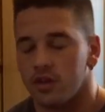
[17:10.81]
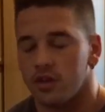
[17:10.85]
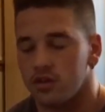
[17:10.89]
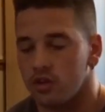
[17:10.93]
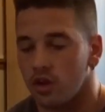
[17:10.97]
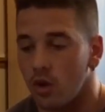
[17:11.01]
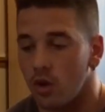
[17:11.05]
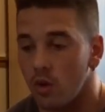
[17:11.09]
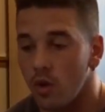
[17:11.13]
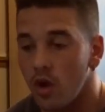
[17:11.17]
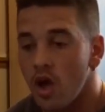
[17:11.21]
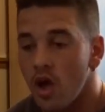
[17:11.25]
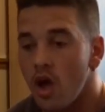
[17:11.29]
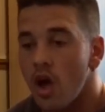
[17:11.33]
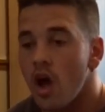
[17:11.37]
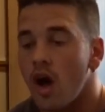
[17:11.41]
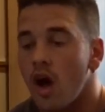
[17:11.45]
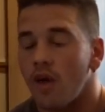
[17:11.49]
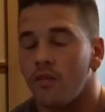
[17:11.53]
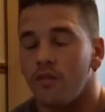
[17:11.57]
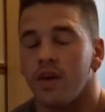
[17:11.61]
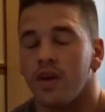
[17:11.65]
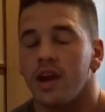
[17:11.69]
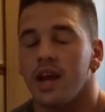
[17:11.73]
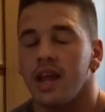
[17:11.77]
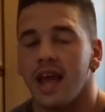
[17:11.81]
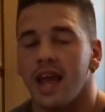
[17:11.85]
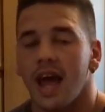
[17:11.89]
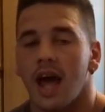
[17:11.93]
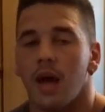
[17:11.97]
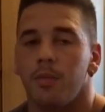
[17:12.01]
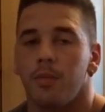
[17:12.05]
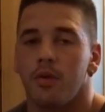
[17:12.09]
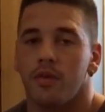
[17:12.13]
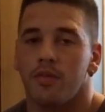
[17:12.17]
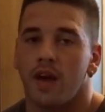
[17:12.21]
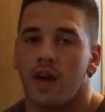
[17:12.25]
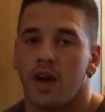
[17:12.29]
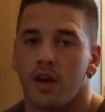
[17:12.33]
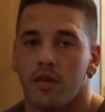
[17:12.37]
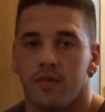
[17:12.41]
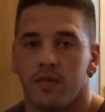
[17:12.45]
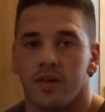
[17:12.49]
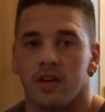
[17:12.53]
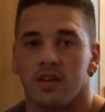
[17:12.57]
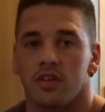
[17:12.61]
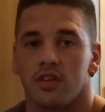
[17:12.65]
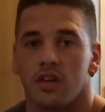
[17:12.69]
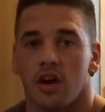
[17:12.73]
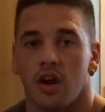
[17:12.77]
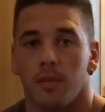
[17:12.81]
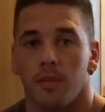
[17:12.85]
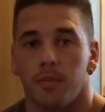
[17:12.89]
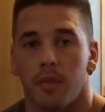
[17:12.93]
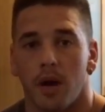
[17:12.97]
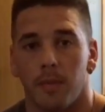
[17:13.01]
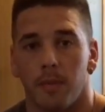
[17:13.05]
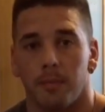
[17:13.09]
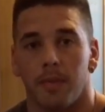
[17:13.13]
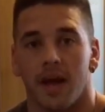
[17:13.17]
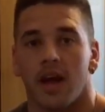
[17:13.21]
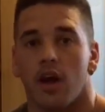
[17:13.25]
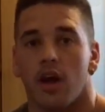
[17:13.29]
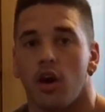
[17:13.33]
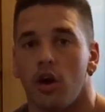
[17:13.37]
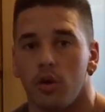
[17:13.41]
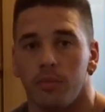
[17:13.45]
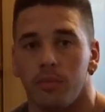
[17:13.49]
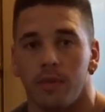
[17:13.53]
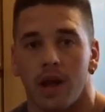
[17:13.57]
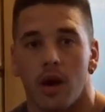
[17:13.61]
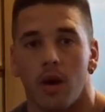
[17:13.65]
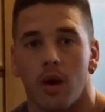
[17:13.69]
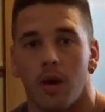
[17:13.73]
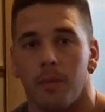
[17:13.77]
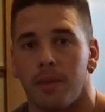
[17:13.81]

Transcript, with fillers: So I'm really happy with how things are, but I'm back at home now.